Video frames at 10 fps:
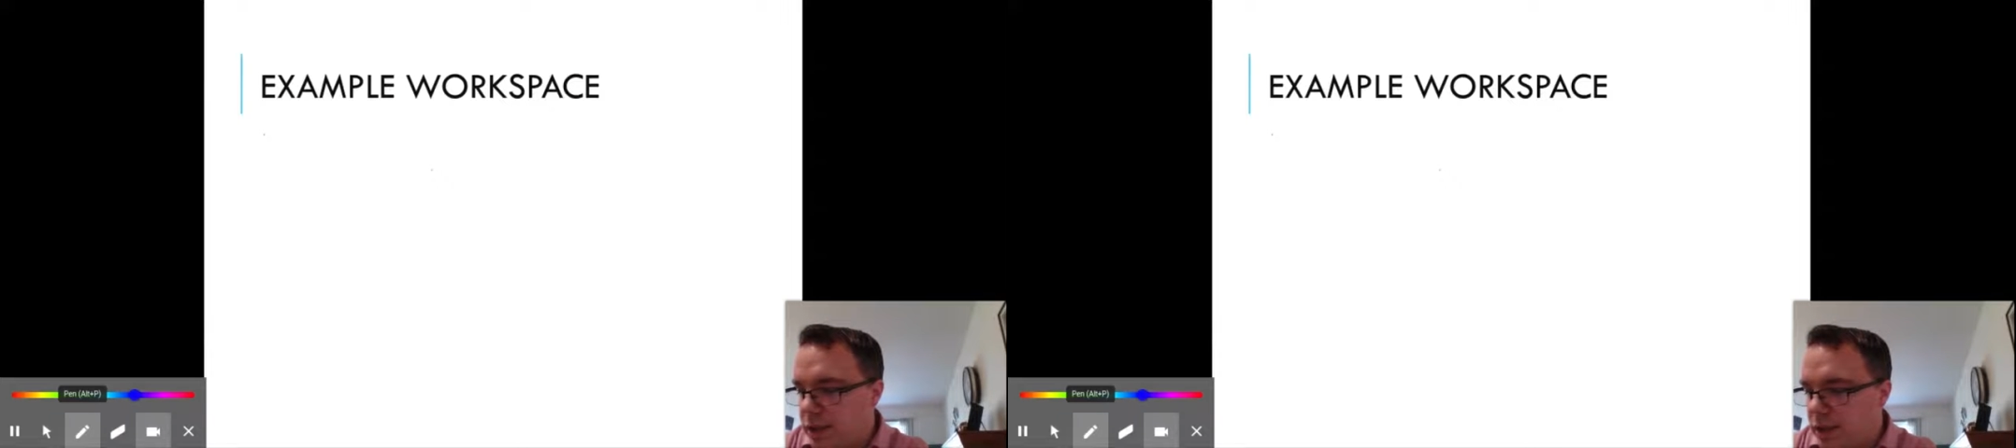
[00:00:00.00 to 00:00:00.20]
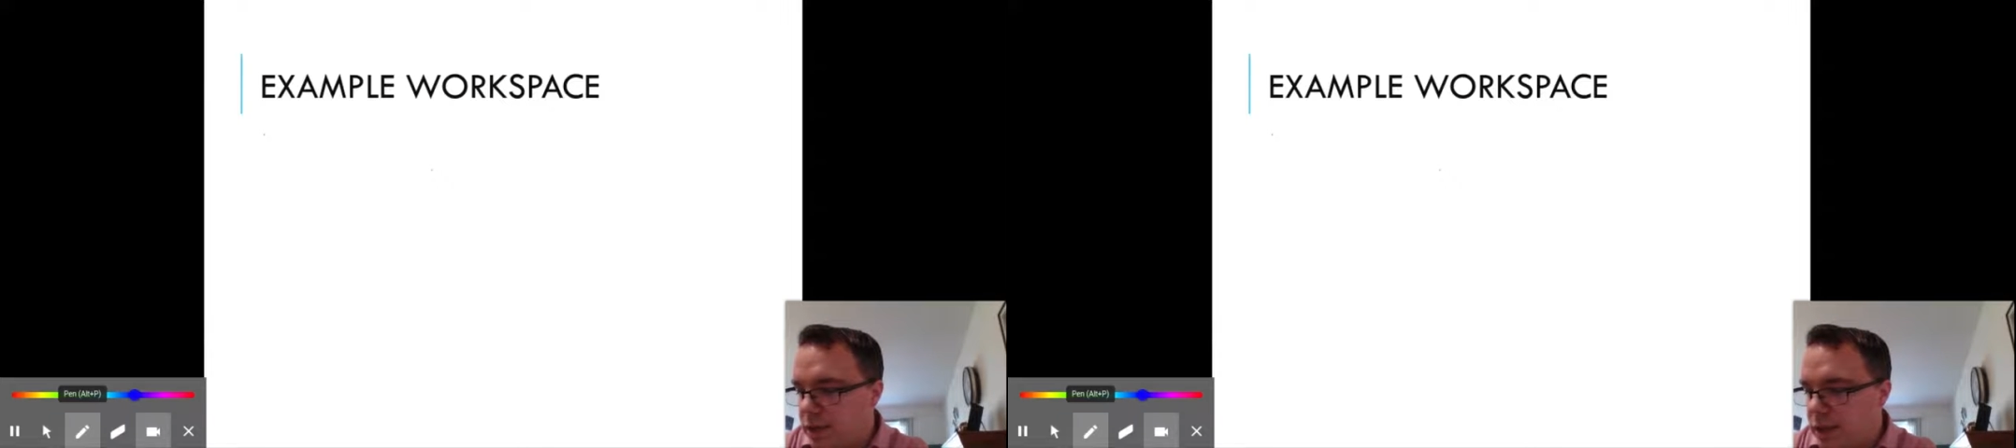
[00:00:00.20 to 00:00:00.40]

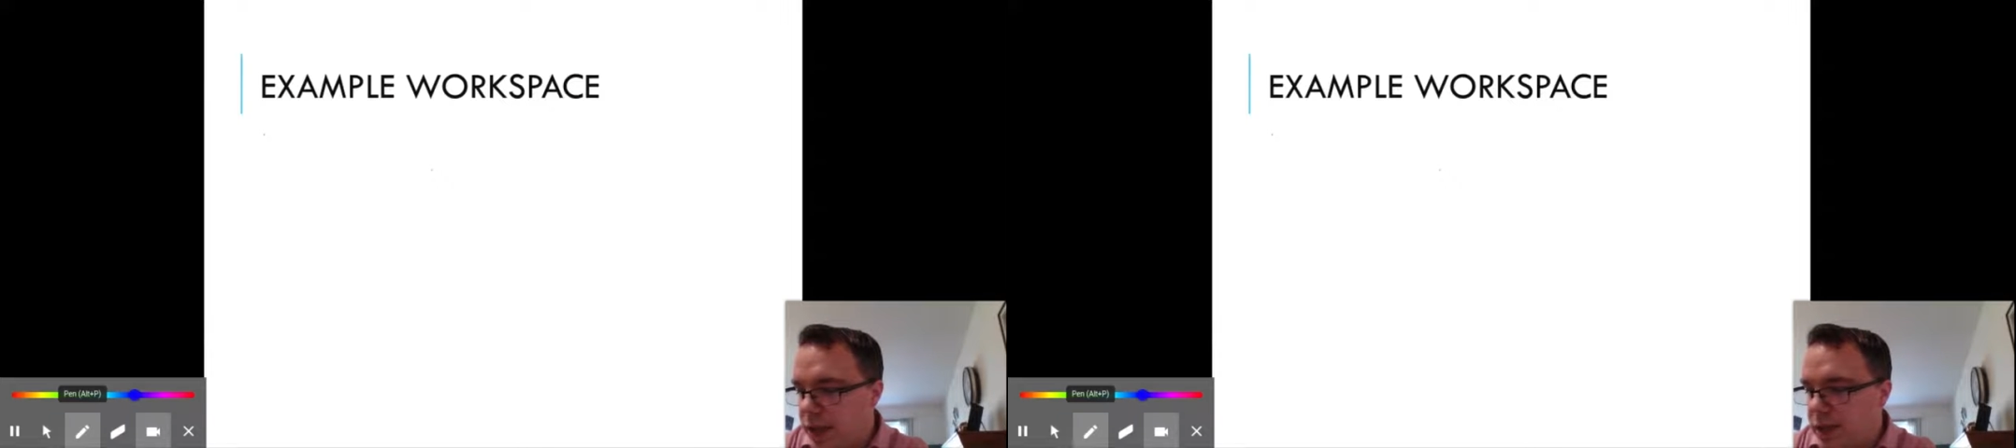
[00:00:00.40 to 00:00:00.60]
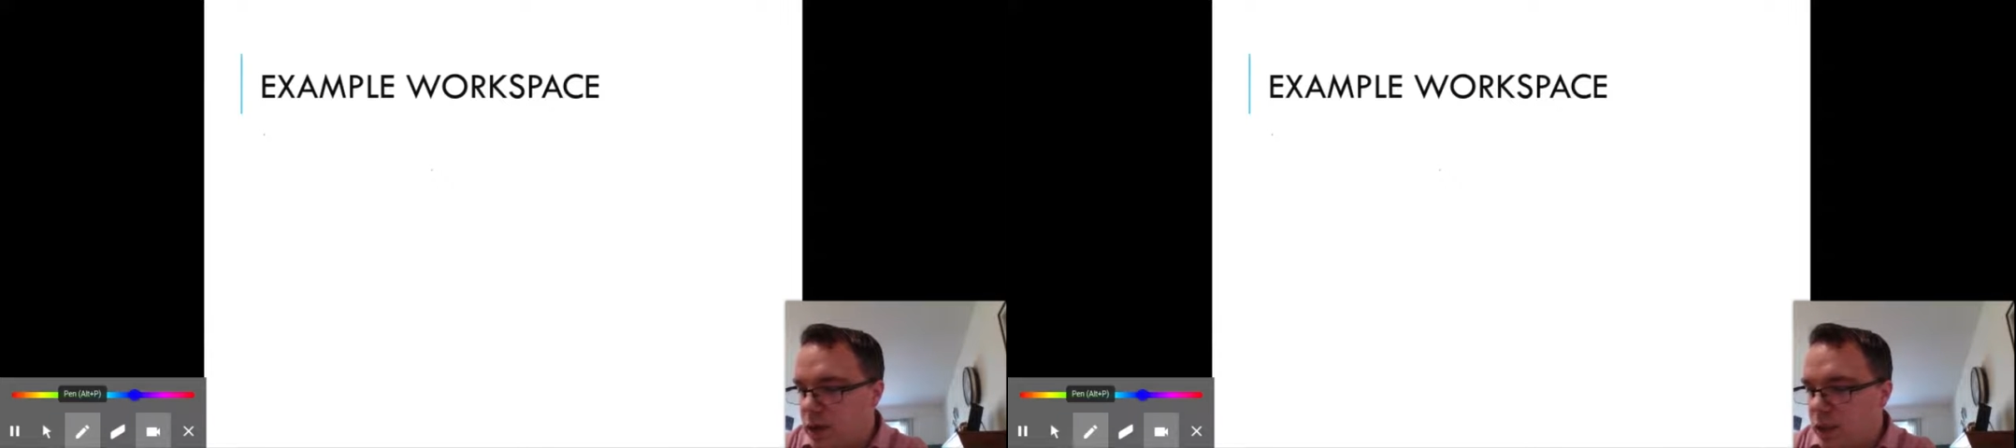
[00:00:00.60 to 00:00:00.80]
to use
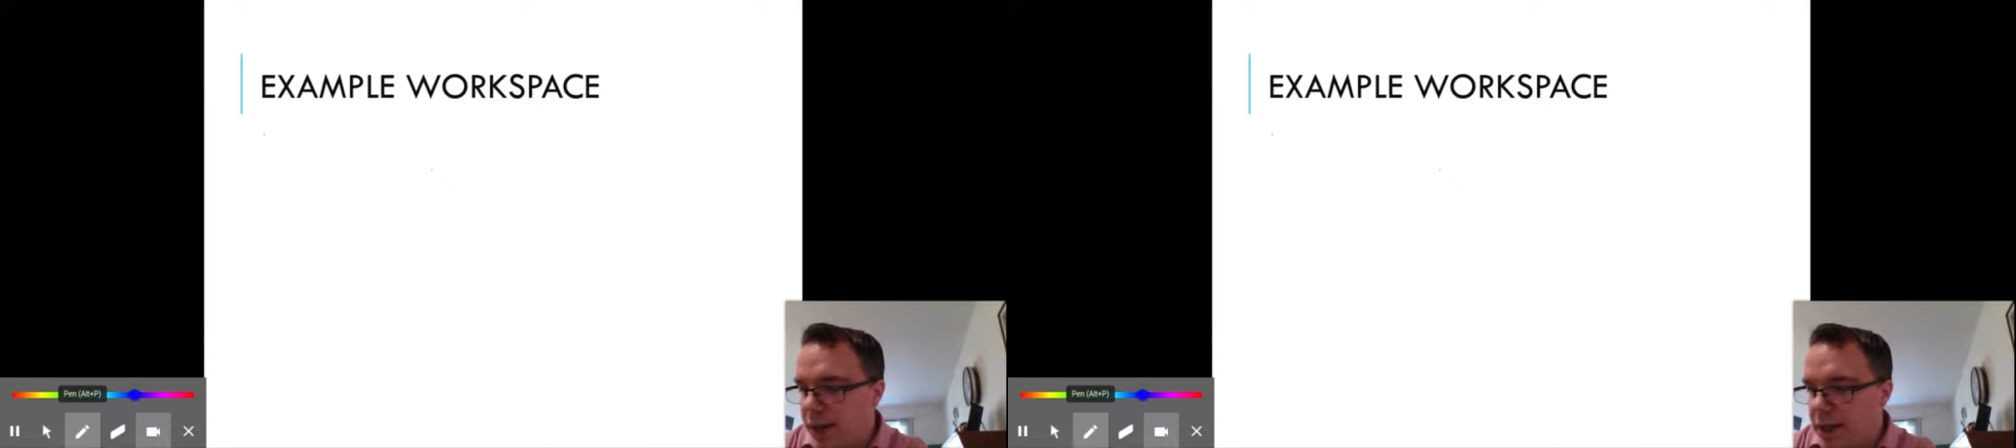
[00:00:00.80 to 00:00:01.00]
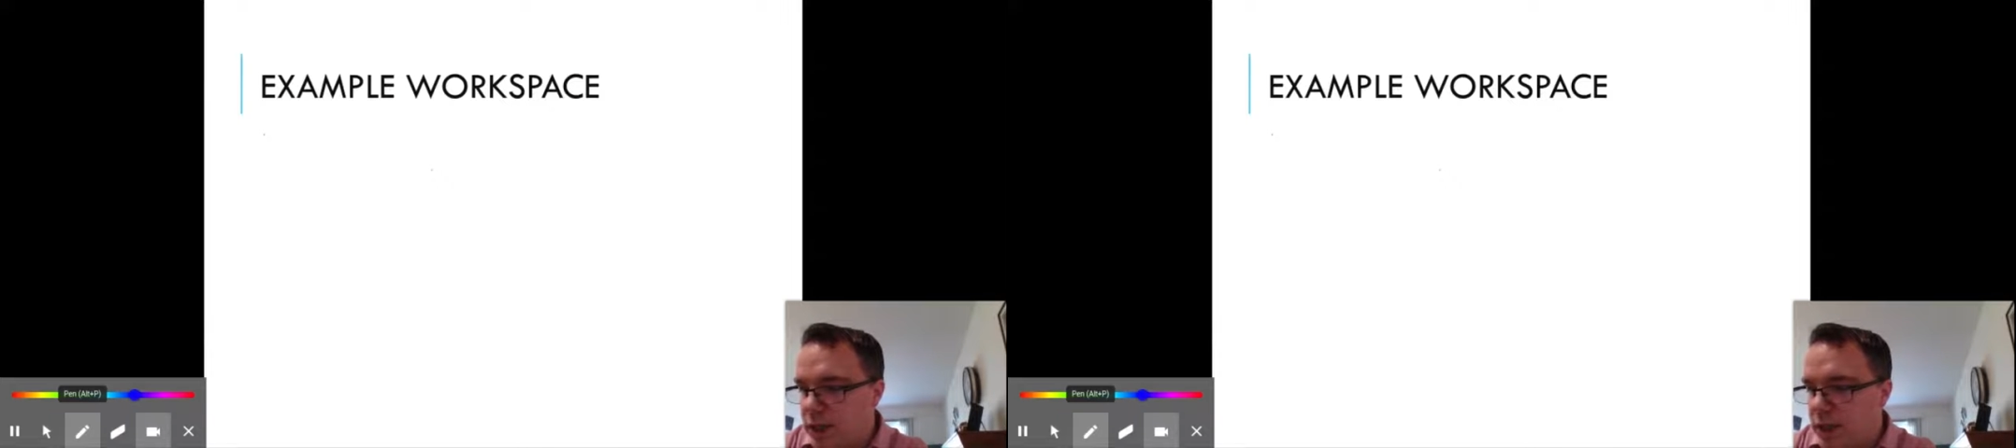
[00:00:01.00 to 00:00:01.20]
that
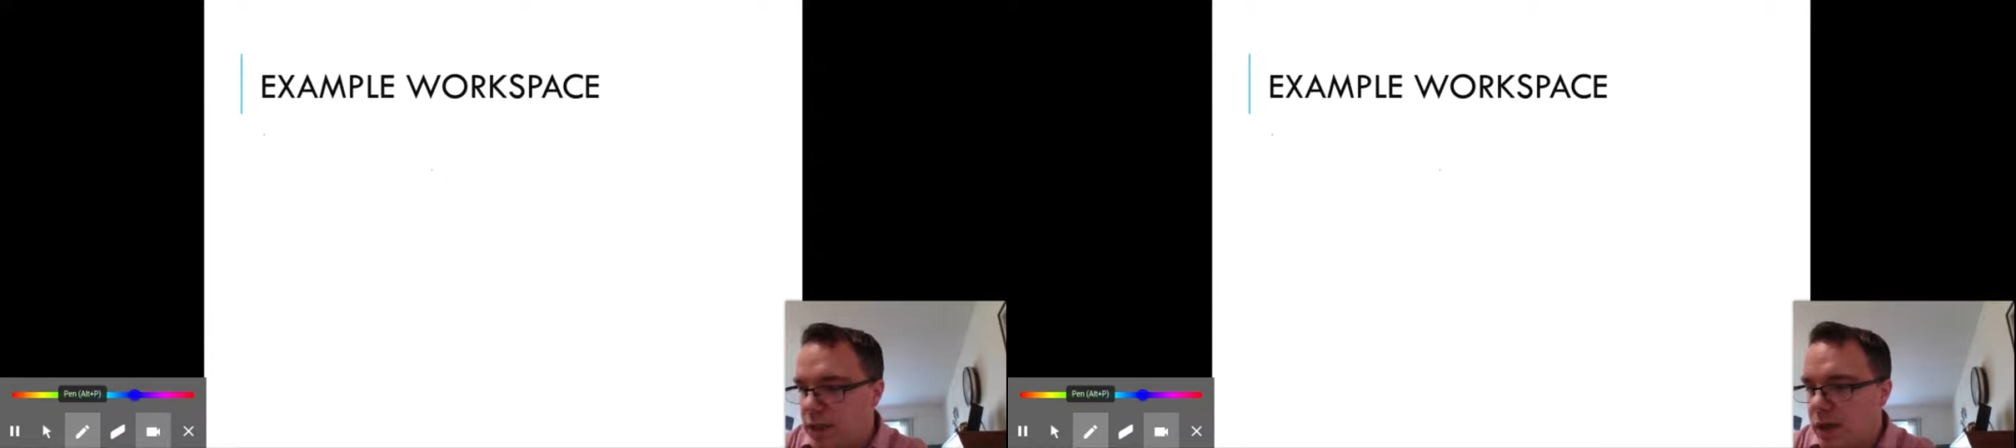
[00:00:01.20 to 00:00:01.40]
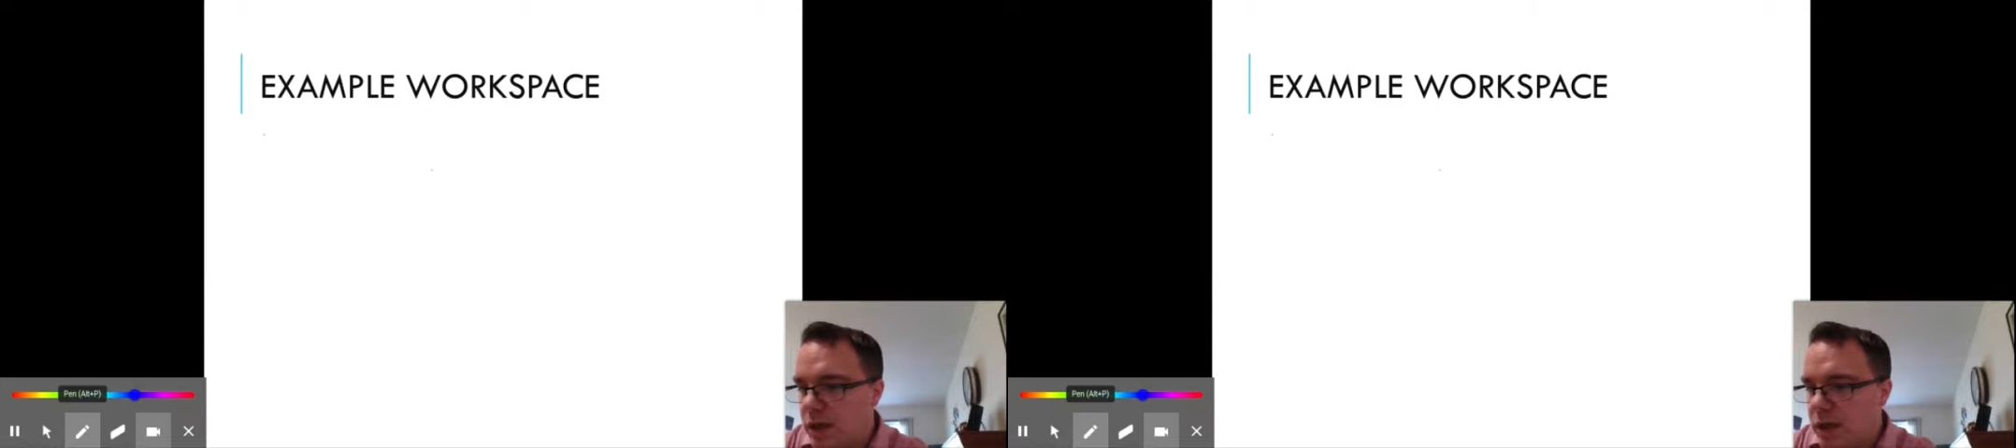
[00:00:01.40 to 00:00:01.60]

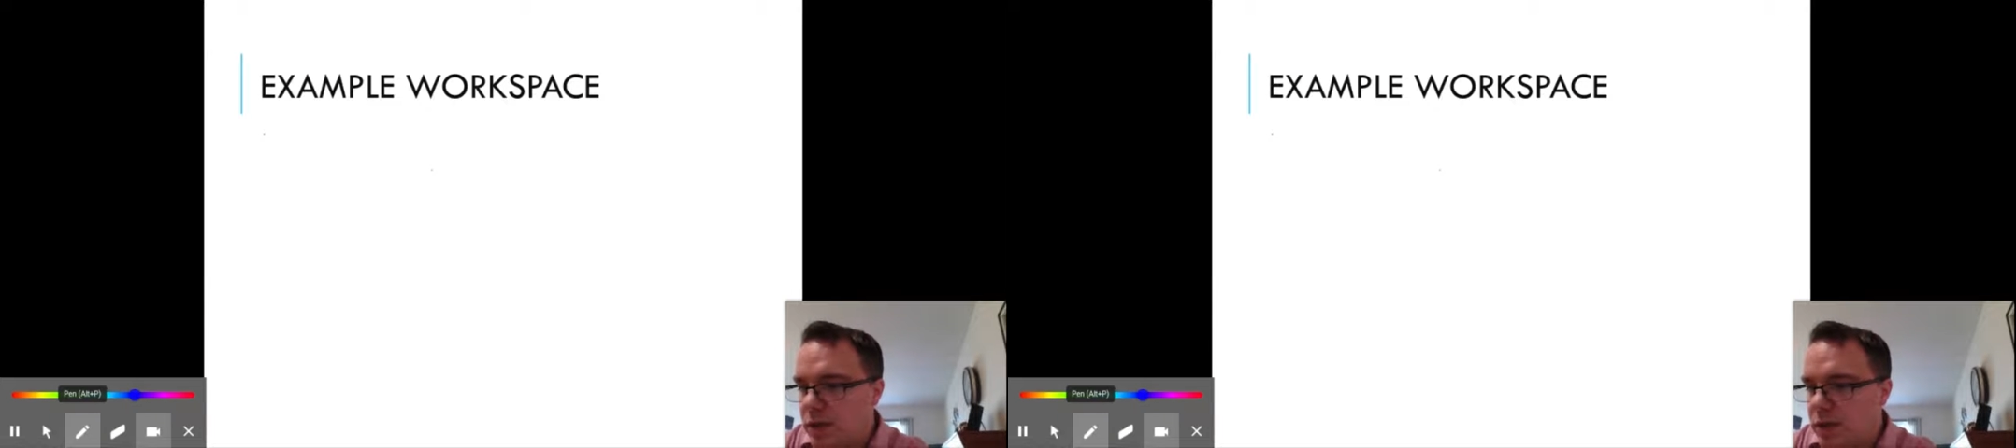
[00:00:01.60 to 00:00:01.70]
equation